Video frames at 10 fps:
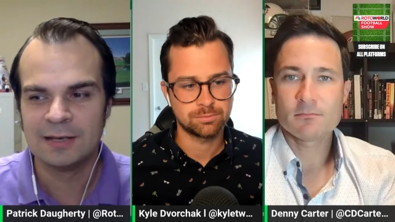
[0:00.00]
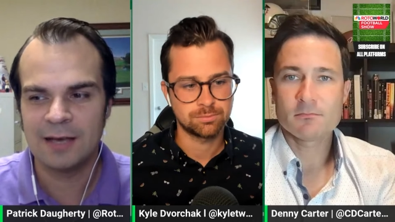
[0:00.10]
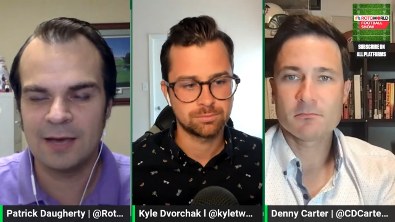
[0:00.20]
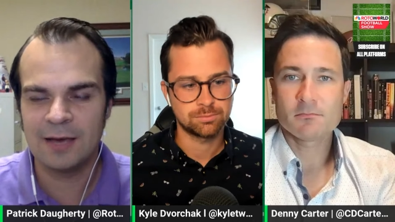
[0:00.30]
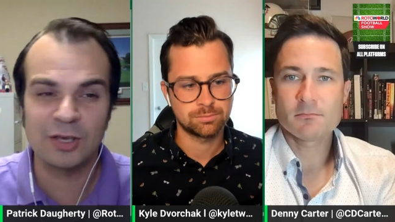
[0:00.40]

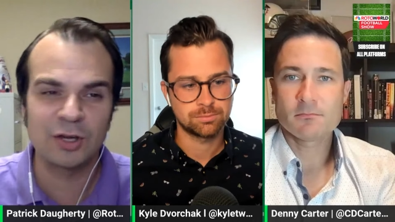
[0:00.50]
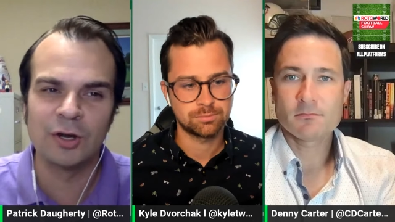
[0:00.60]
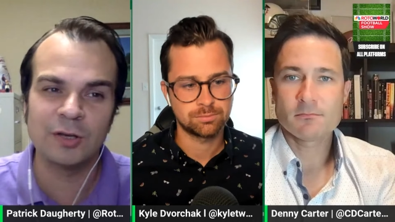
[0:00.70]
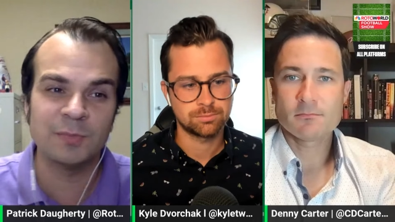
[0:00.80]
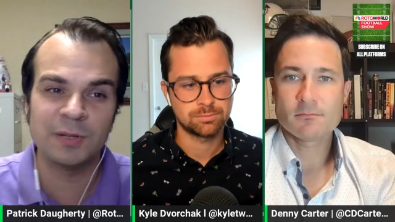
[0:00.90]
Speaker 1: Um, he
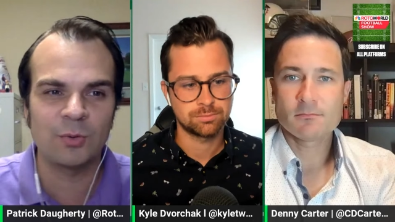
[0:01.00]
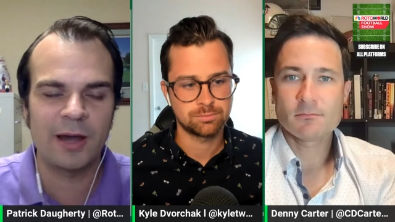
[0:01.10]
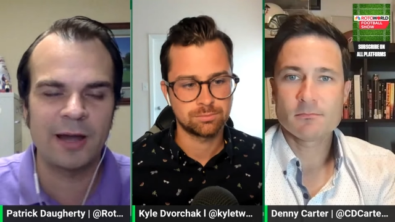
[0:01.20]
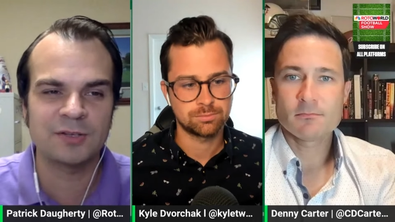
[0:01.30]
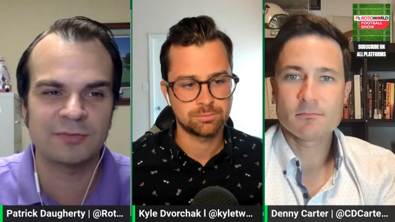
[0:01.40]
could be the wide
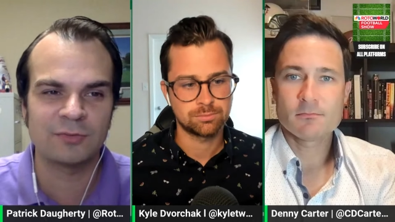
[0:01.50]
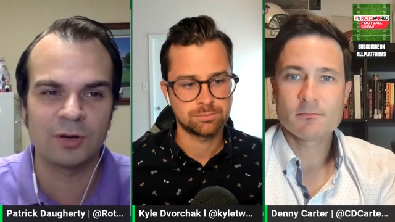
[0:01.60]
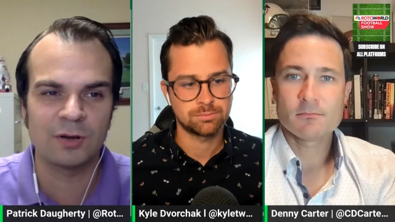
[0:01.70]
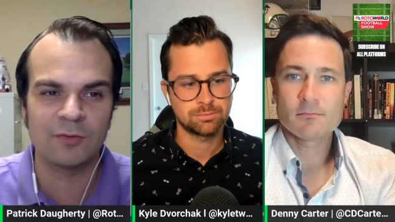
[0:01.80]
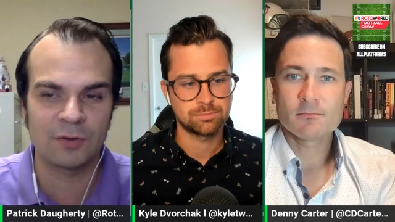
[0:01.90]
receiver one
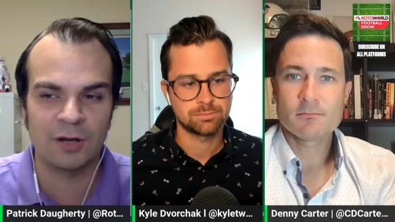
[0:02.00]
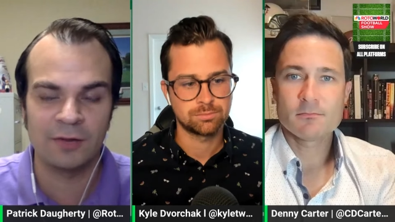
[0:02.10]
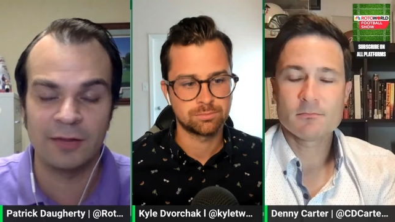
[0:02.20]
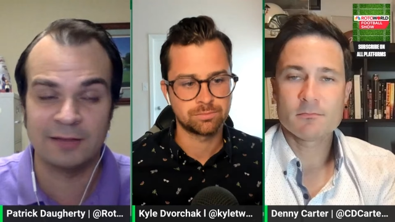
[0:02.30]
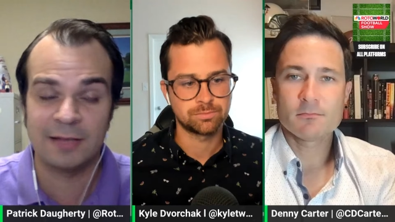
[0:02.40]
overall.
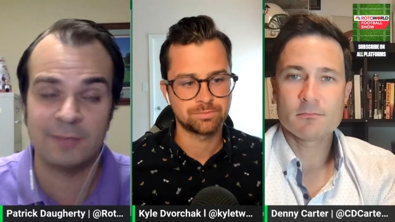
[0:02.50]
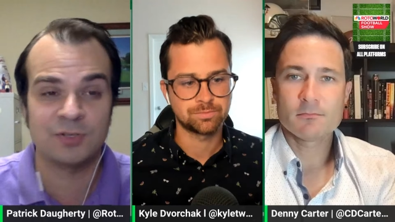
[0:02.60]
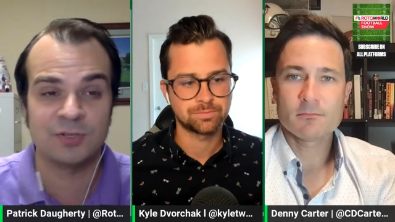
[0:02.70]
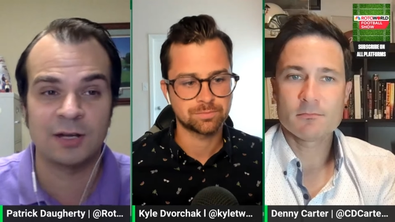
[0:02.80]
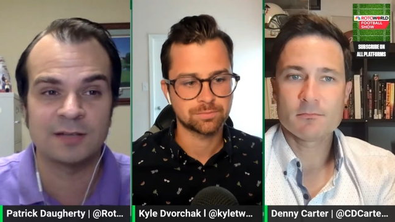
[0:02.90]
That depth
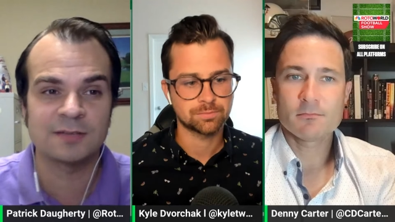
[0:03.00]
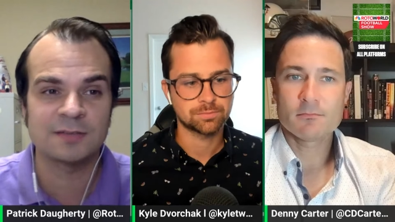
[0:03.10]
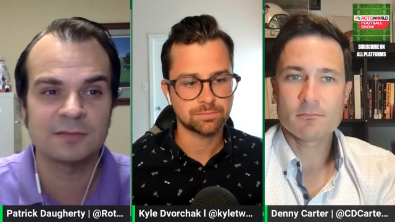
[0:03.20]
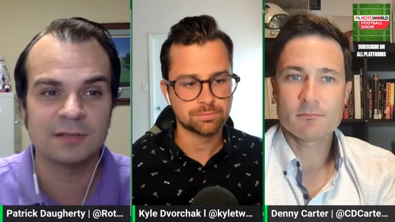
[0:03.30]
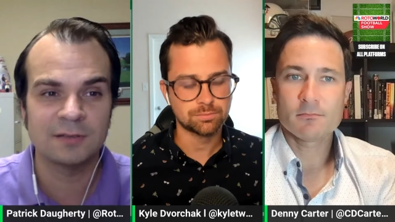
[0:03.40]
chart is
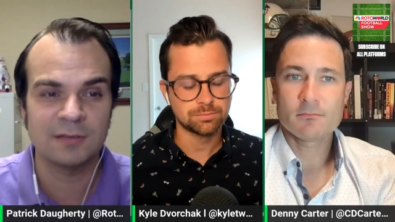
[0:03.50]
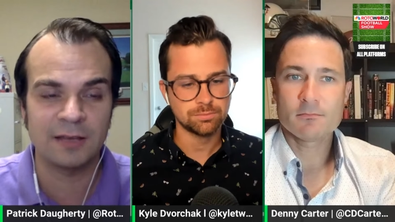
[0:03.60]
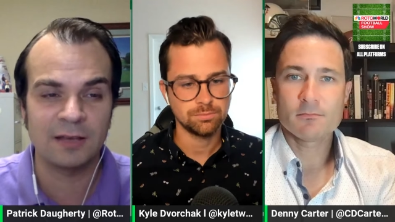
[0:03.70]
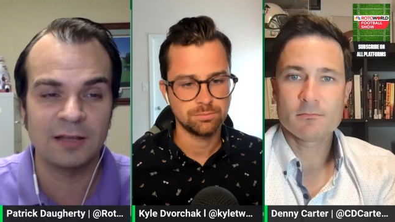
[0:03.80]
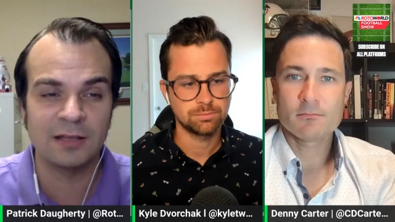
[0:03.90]
like
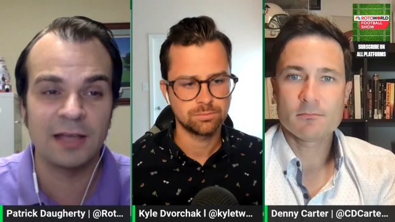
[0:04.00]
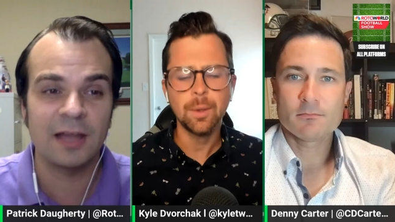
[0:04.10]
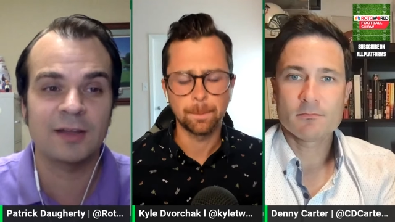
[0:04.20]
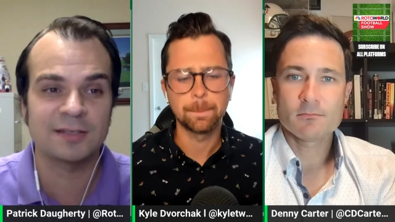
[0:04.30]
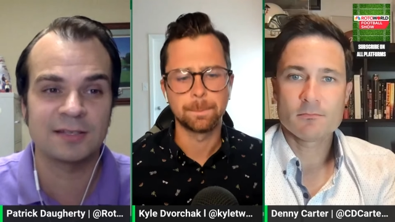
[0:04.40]

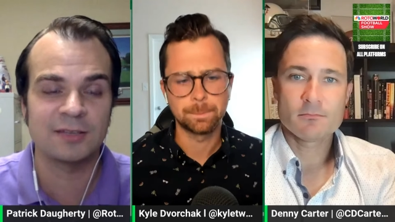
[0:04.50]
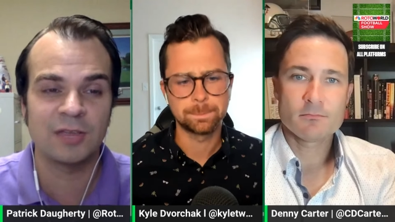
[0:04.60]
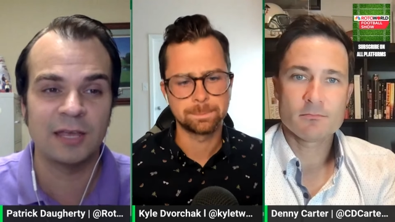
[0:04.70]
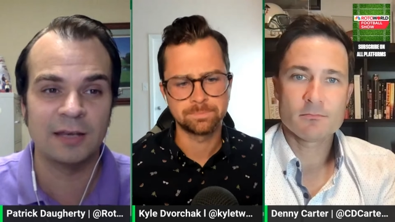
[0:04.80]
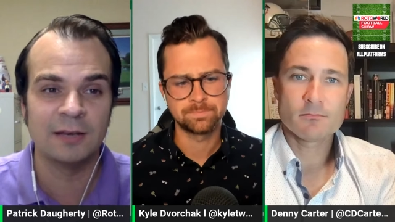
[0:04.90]
hilariously yep.
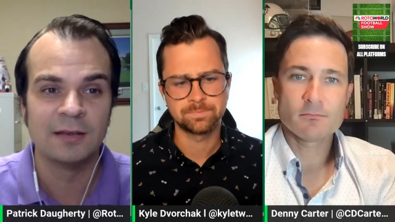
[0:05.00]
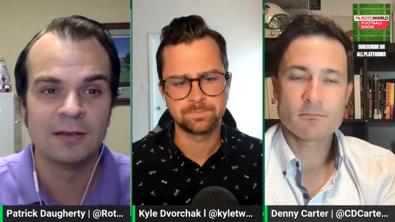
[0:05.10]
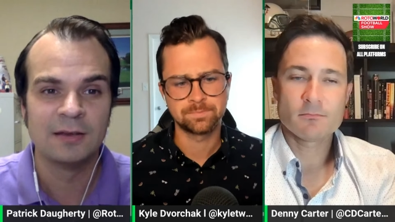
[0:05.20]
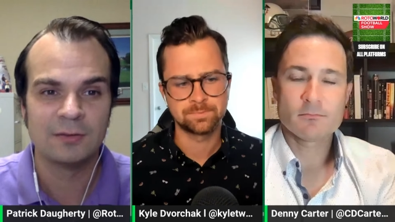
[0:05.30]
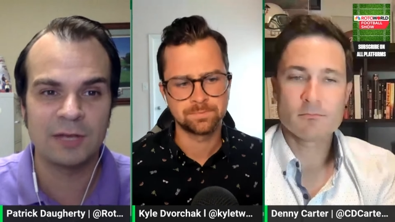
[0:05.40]
thin
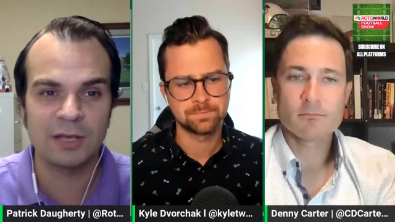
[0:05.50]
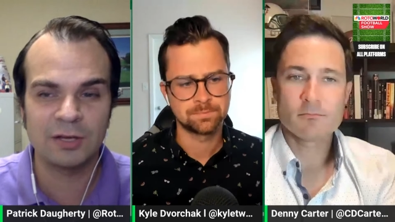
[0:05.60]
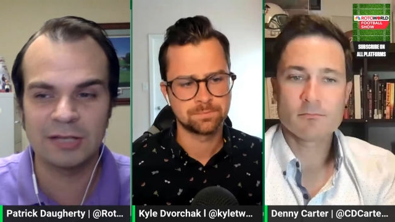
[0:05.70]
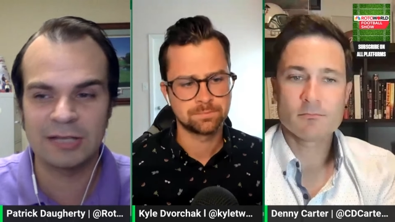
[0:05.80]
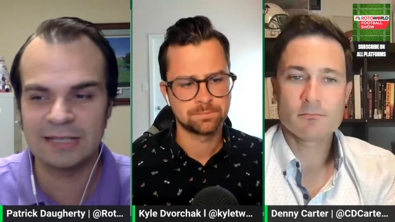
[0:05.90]
where he
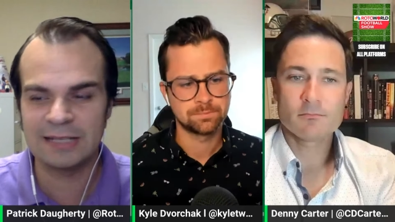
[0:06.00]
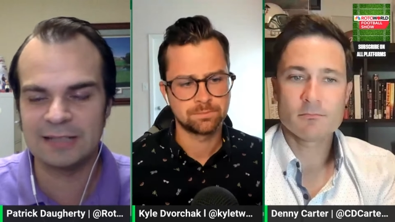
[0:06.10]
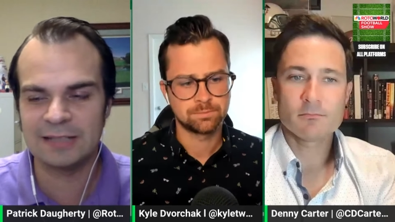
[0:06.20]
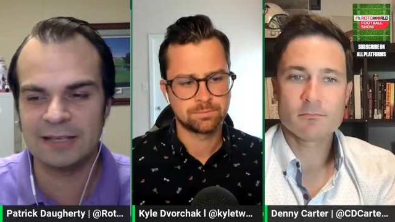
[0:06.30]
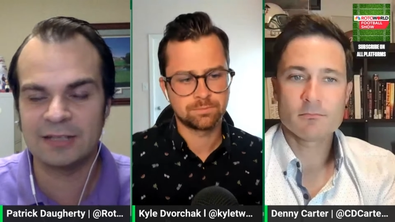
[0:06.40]
could like lead the
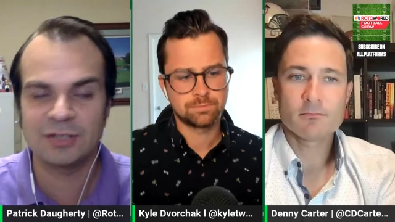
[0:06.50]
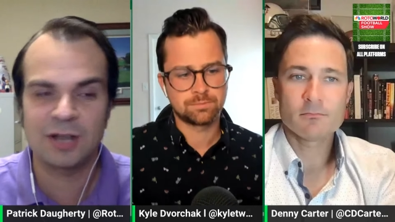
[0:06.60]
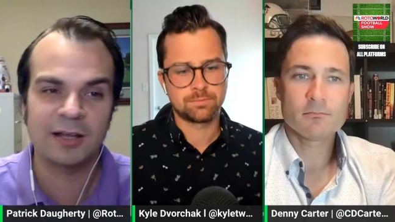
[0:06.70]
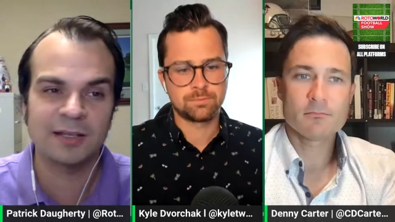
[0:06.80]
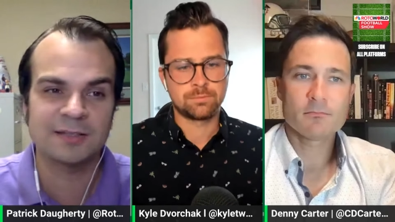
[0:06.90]
league in
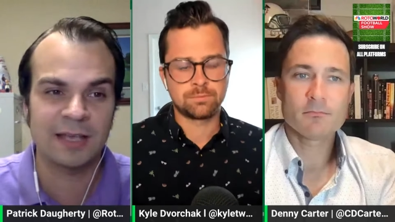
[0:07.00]
targets